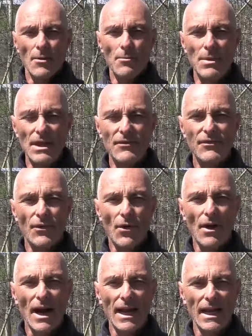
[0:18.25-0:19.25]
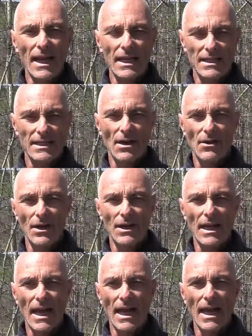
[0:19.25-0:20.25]
Before I get
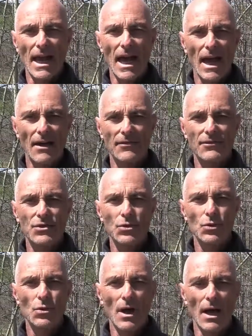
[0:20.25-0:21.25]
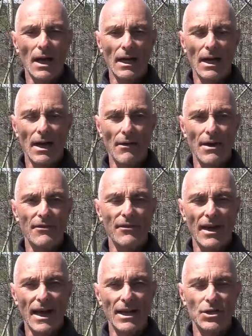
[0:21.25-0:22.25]
started, I have to uh,
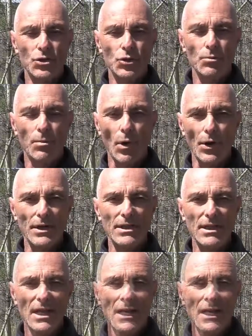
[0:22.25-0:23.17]
clarify two points.